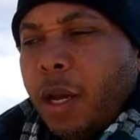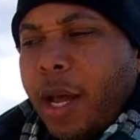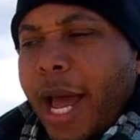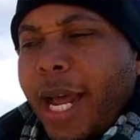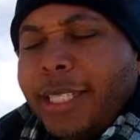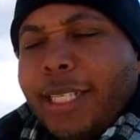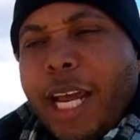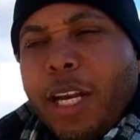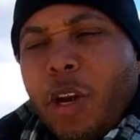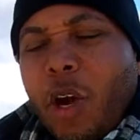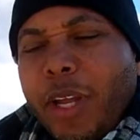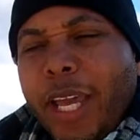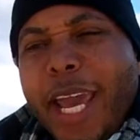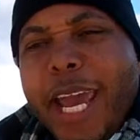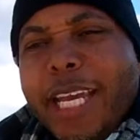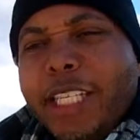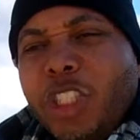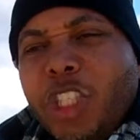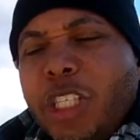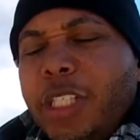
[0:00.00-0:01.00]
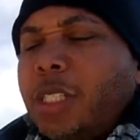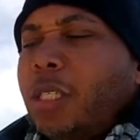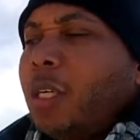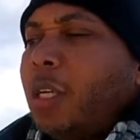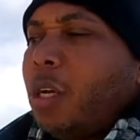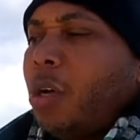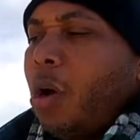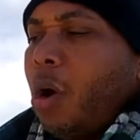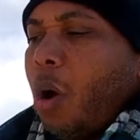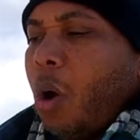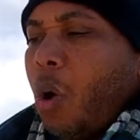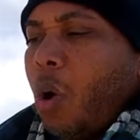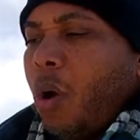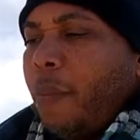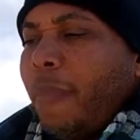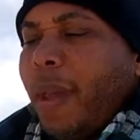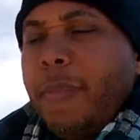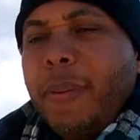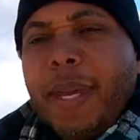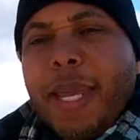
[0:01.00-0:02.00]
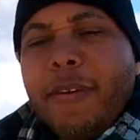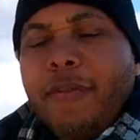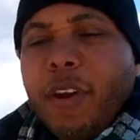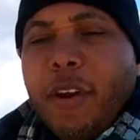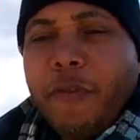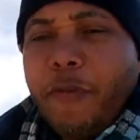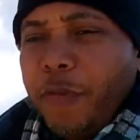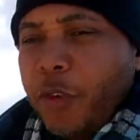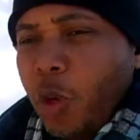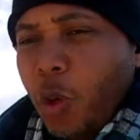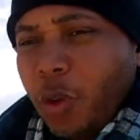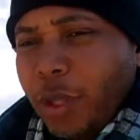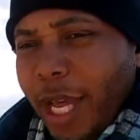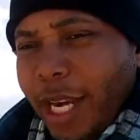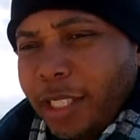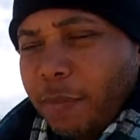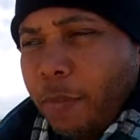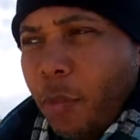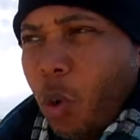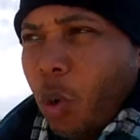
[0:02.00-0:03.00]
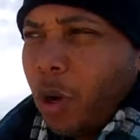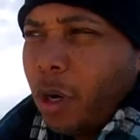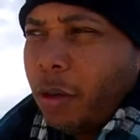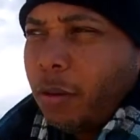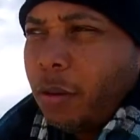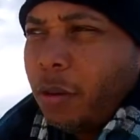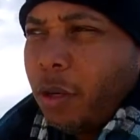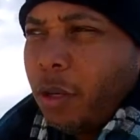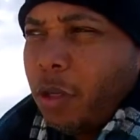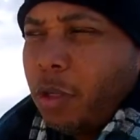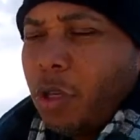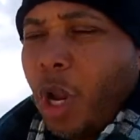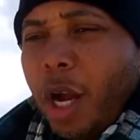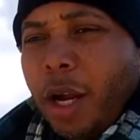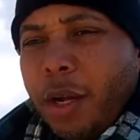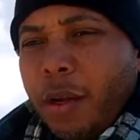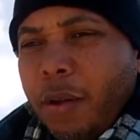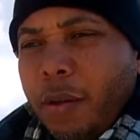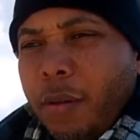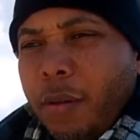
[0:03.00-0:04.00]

anti-knock agent, or maybe even a fuel that is more knock,